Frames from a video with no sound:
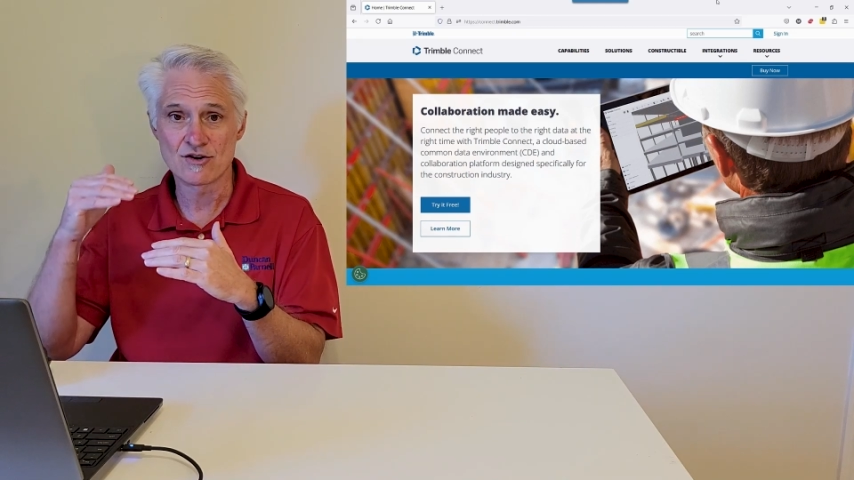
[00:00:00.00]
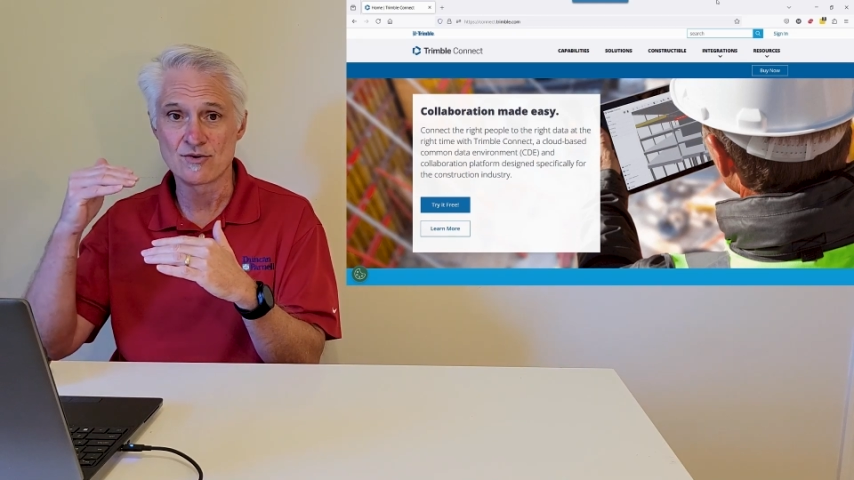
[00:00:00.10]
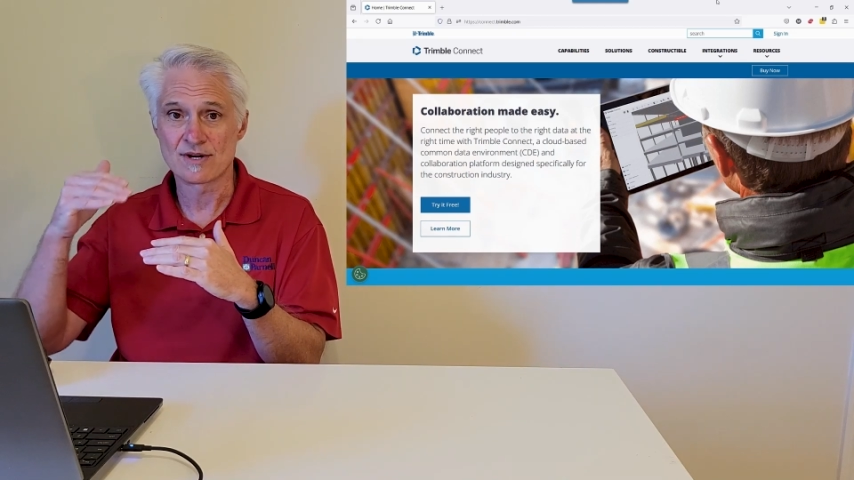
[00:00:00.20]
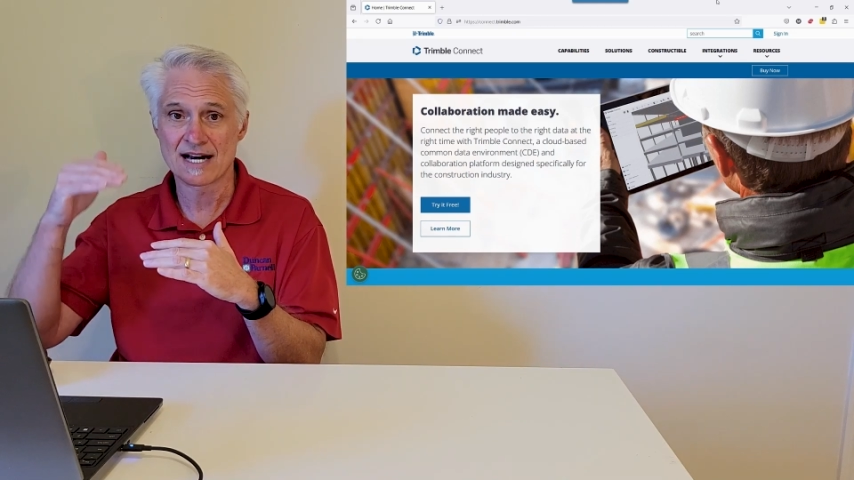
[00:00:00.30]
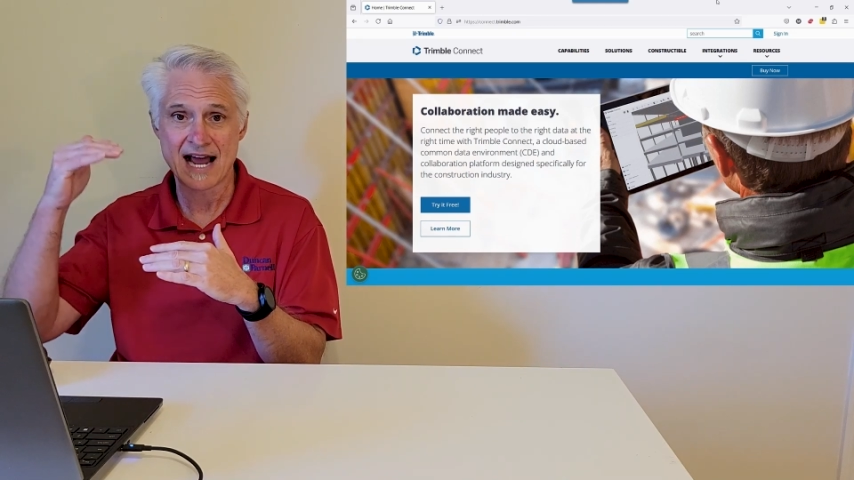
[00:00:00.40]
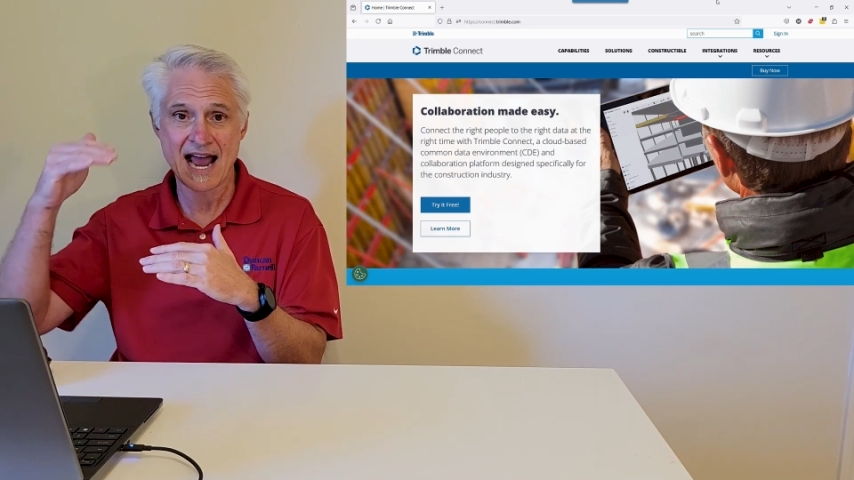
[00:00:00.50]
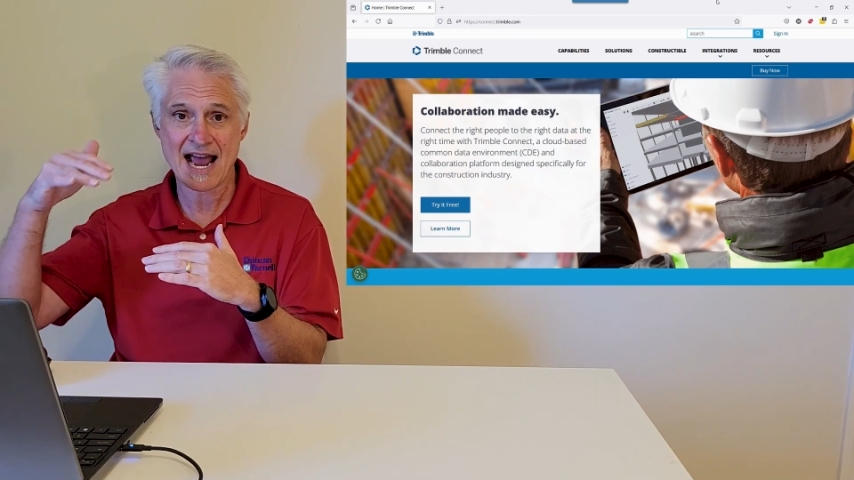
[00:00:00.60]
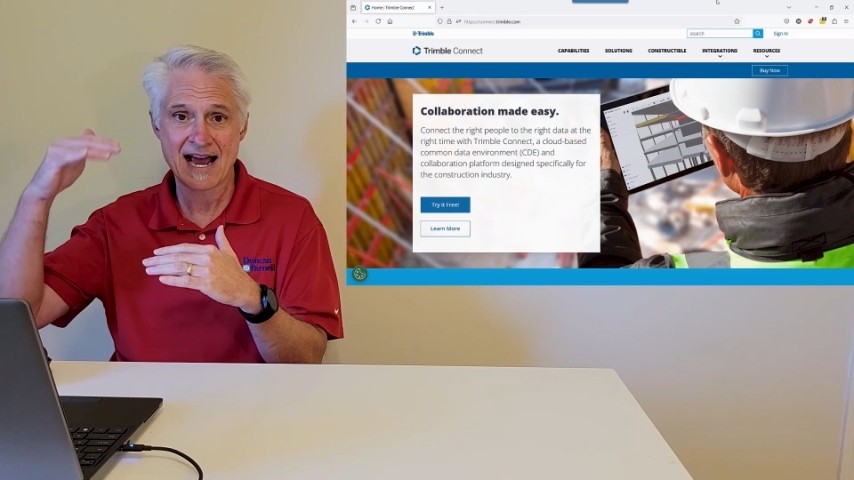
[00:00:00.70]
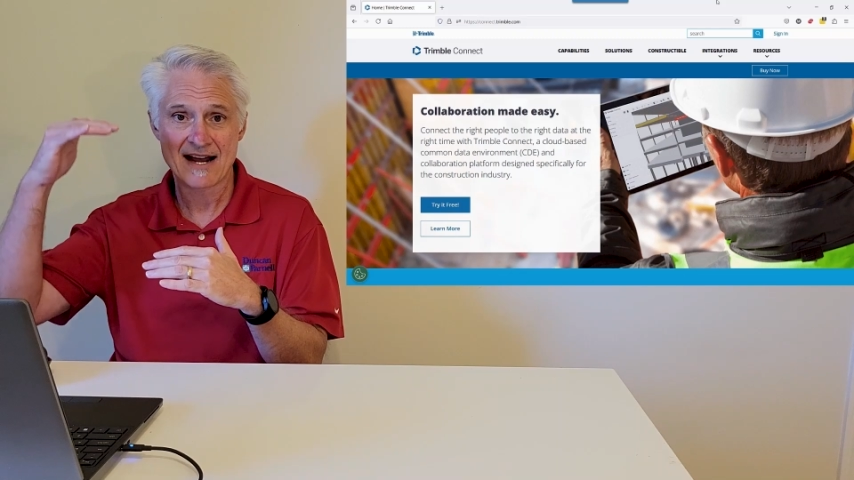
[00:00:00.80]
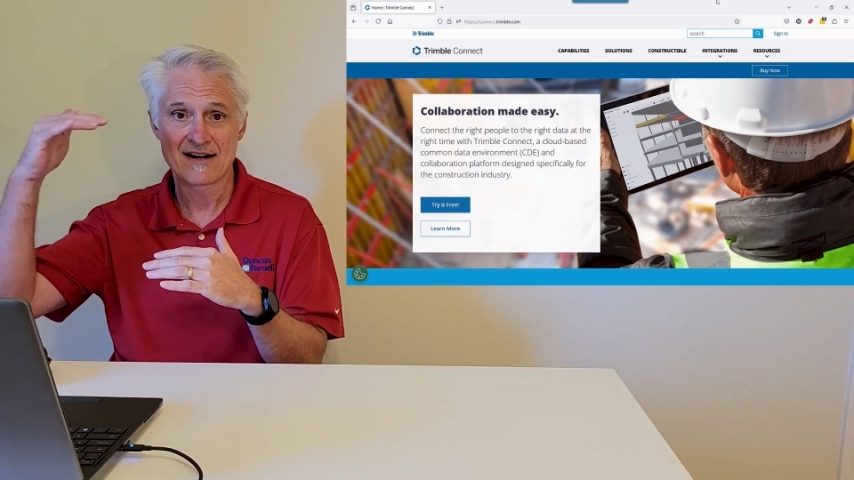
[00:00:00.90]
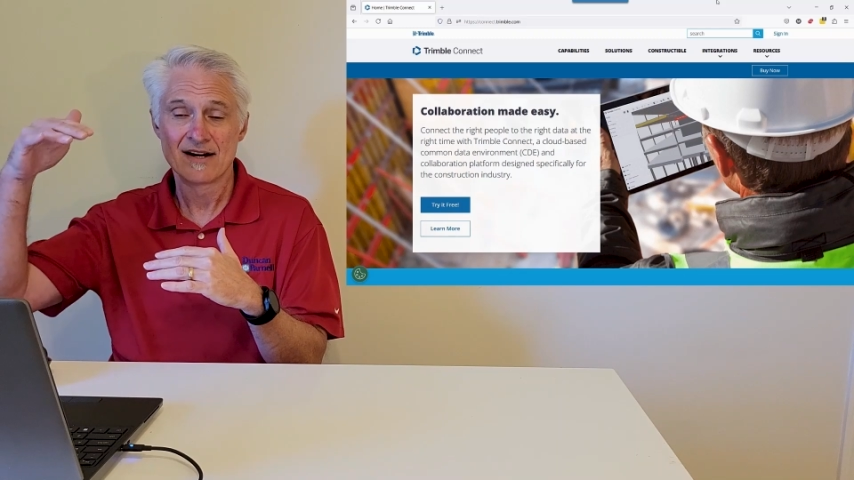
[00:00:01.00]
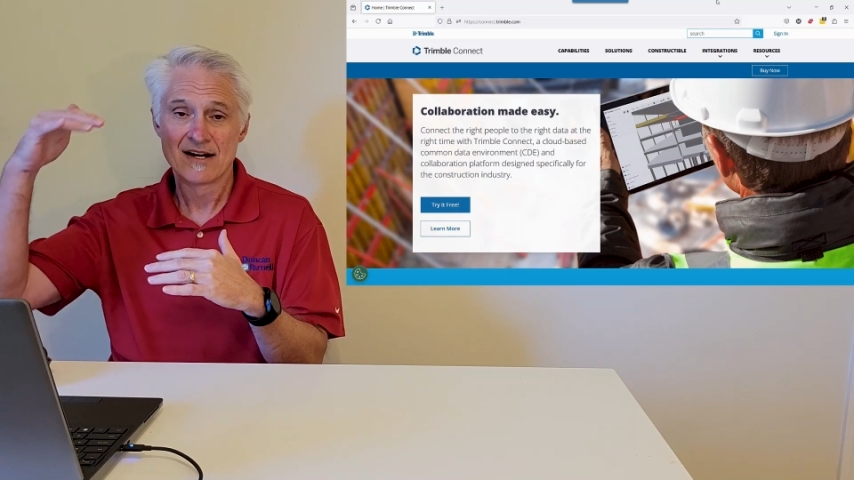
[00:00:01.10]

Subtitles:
you can add